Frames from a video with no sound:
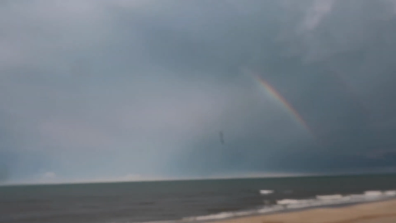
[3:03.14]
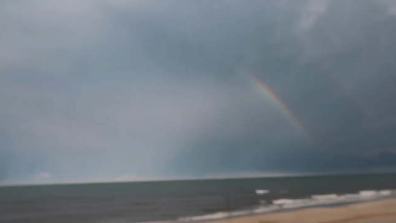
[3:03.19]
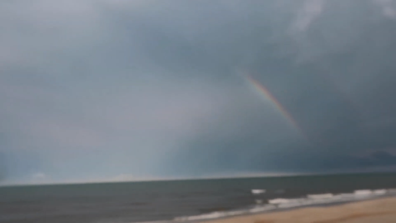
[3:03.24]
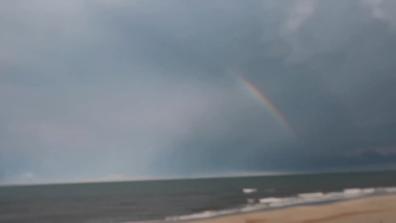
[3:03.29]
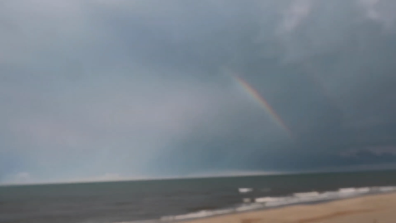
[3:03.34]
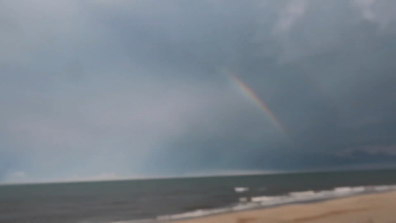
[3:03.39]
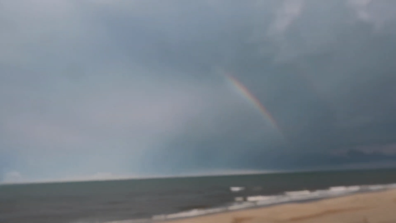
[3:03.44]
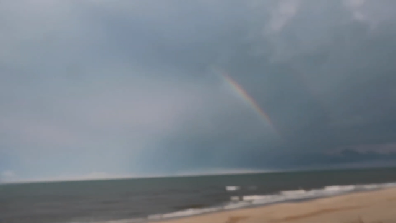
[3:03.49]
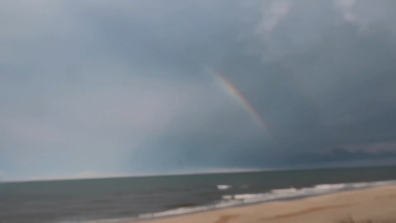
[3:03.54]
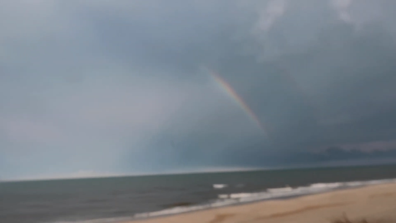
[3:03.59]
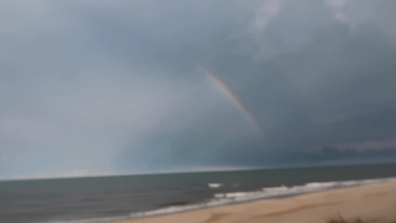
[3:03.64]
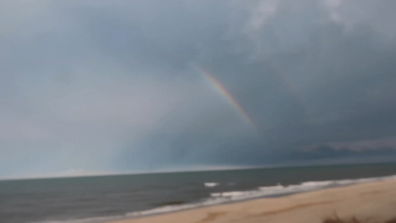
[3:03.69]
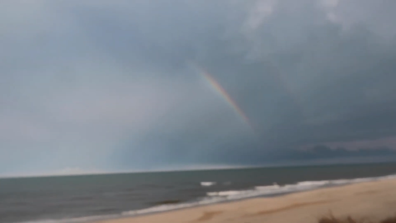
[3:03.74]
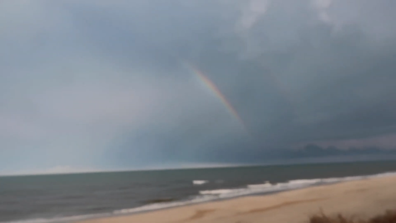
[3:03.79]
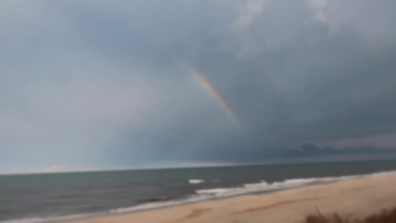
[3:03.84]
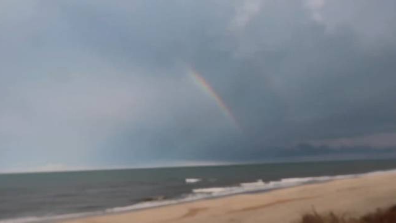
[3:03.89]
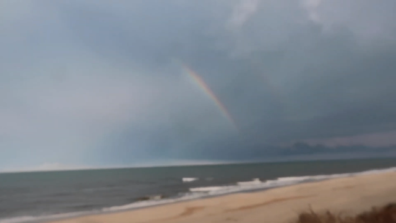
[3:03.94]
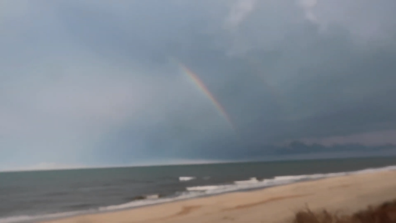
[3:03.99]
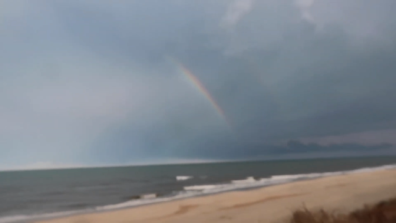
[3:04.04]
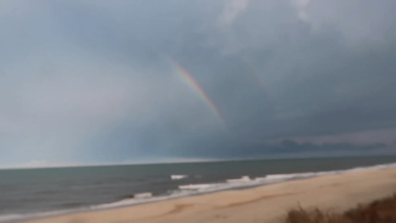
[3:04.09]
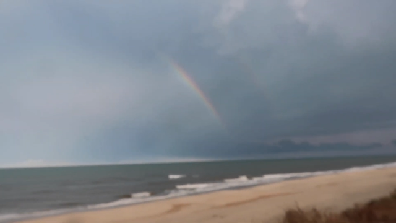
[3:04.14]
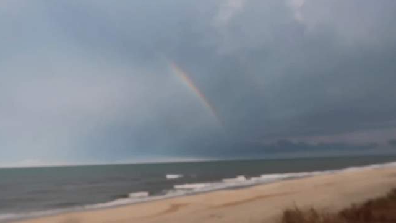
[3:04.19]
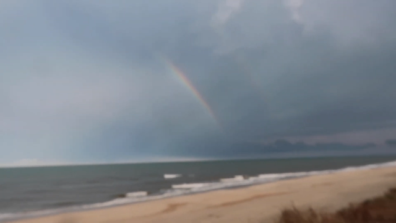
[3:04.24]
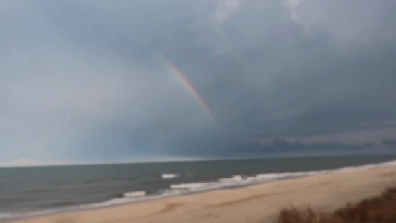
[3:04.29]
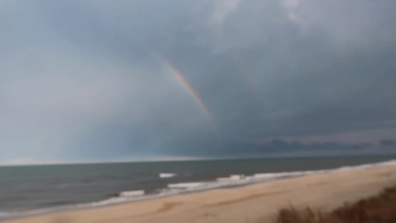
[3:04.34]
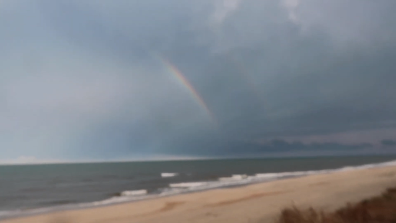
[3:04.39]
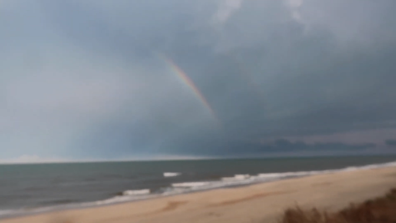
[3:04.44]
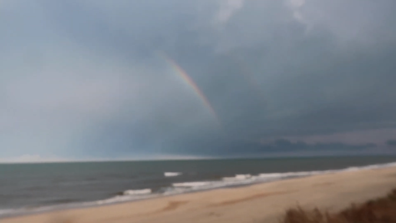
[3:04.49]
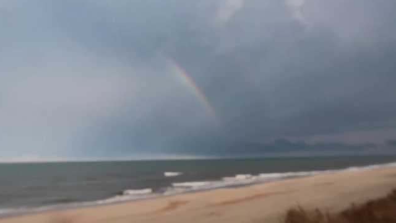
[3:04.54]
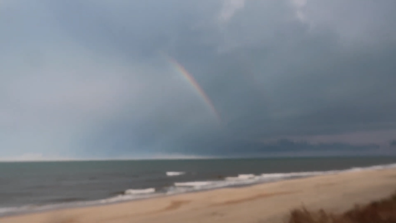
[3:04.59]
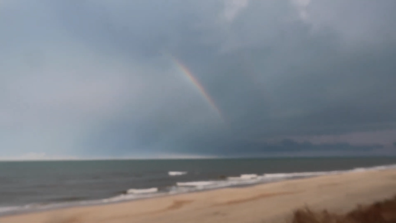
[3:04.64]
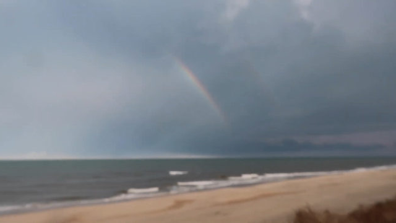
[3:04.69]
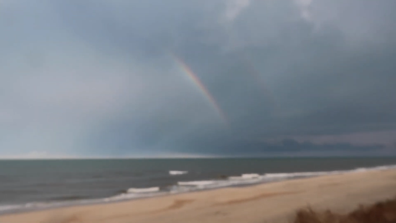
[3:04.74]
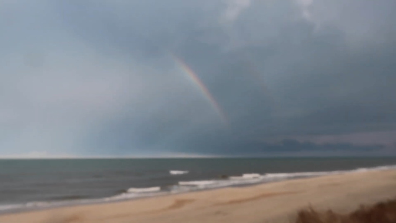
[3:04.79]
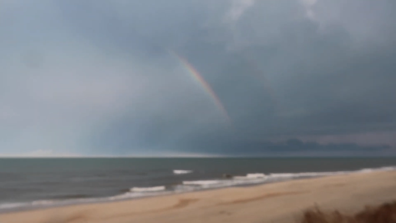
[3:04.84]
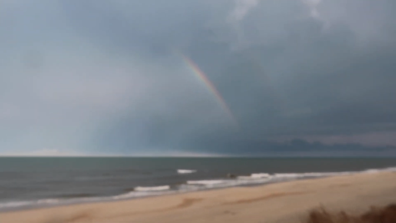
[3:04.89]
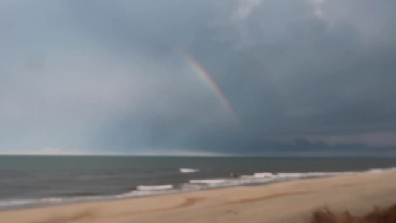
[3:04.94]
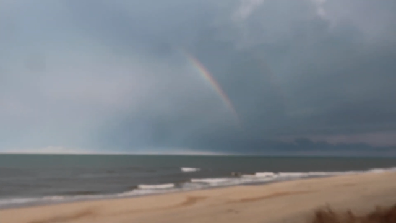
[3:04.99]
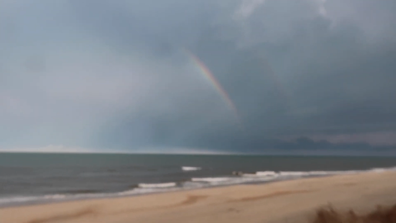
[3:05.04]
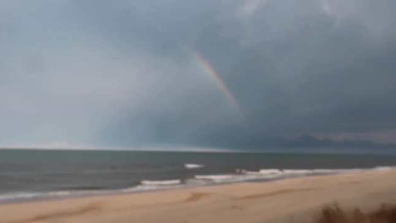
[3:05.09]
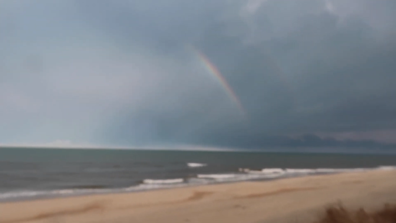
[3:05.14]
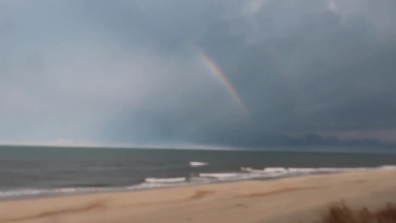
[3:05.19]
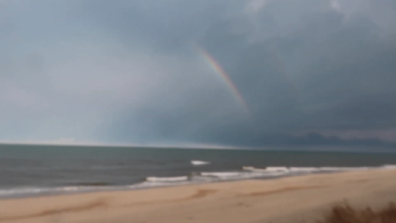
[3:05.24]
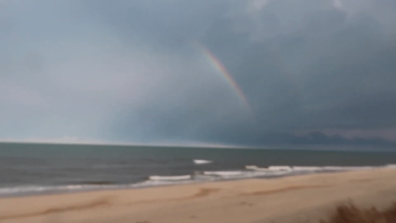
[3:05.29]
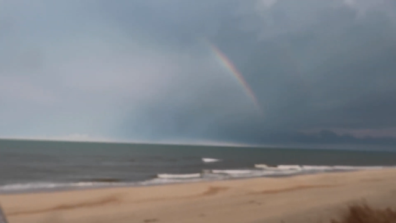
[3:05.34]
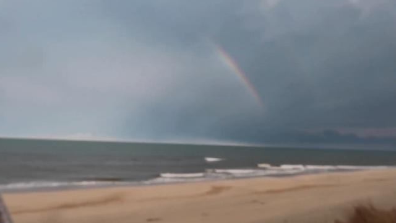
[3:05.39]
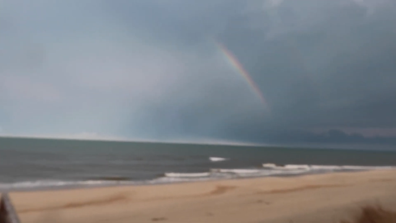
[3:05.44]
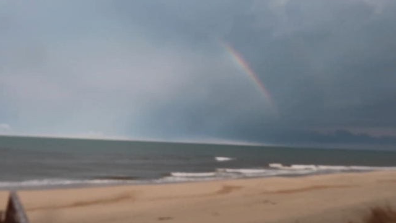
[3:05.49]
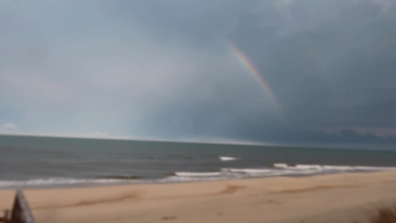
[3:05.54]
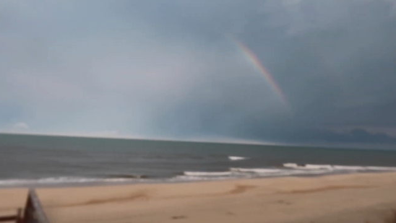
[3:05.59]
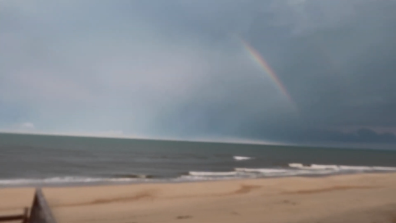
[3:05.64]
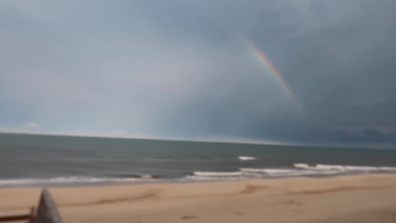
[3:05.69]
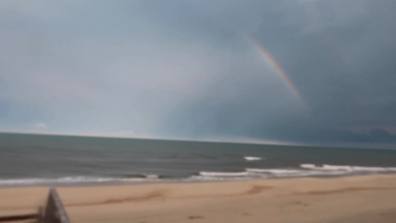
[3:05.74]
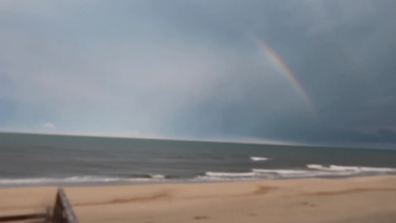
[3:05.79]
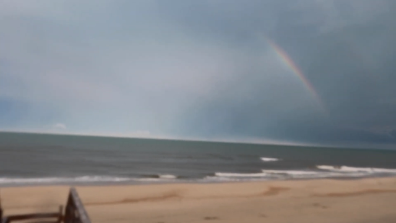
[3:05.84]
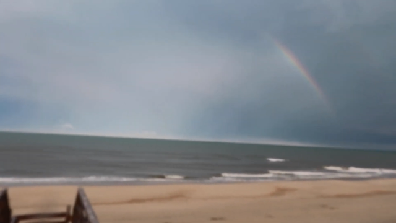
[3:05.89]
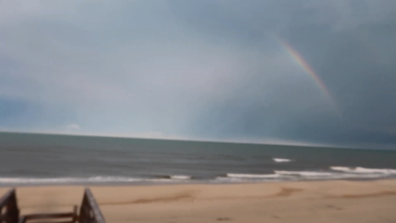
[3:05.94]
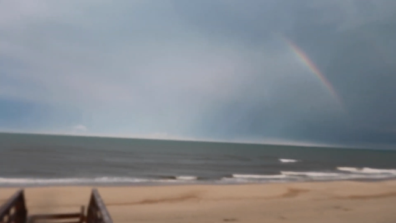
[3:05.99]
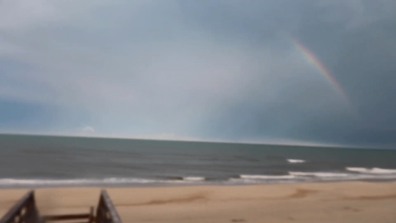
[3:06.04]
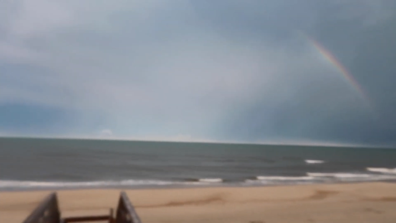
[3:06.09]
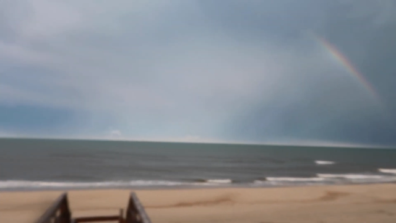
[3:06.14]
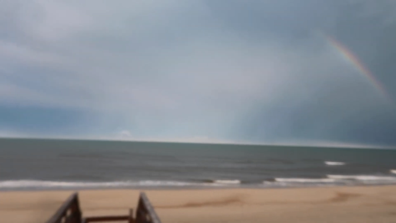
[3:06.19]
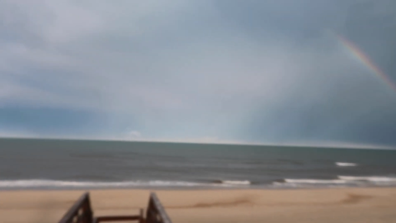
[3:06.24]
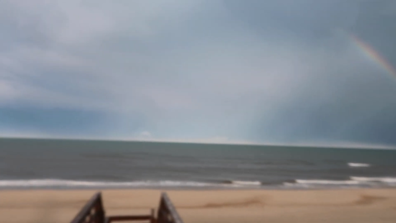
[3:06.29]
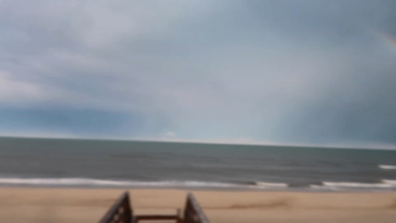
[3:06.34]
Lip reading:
(no speaker visible)